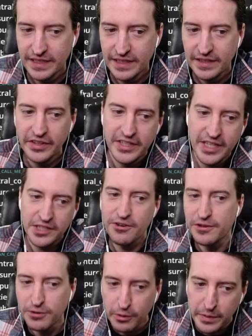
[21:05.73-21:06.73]
The
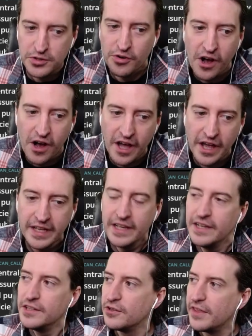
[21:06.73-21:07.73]
districts will be drawn
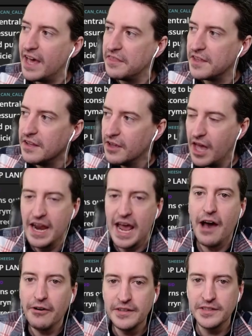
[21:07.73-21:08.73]
so that and
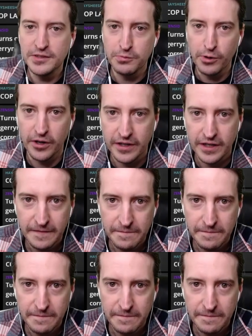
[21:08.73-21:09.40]
how does this work?